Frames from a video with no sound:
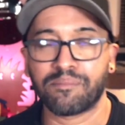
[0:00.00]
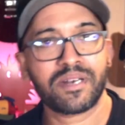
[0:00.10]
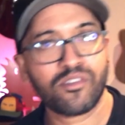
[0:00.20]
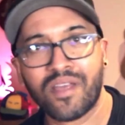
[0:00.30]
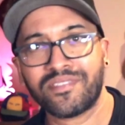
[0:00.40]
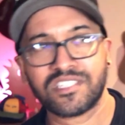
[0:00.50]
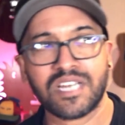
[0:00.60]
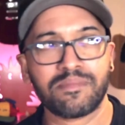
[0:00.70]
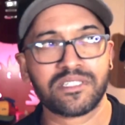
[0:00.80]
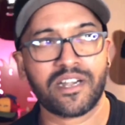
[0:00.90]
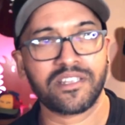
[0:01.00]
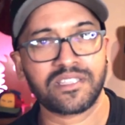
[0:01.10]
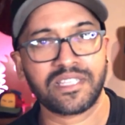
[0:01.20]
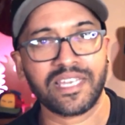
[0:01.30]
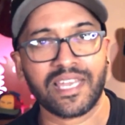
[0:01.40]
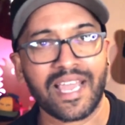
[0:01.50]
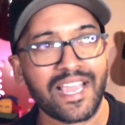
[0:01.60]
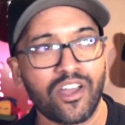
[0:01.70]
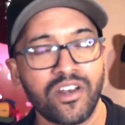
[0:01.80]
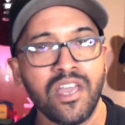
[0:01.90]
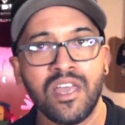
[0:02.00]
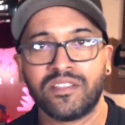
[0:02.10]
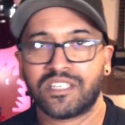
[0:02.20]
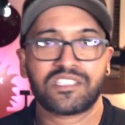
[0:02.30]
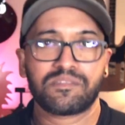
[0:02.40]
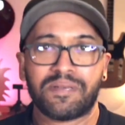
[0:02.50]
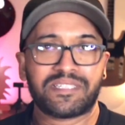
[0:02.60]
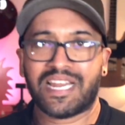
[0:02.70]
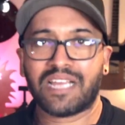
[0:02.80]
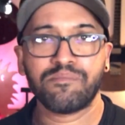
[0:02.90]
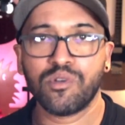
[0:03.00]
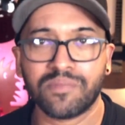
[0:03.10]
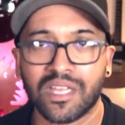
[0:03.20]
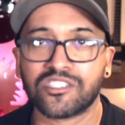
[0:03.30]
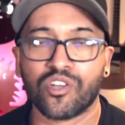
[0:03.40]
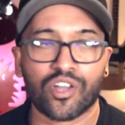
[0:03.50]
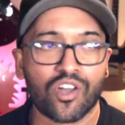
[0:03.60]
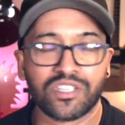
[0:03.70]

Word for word: But around this time, I started thinking, hang on, there's this big tech boom that's going on.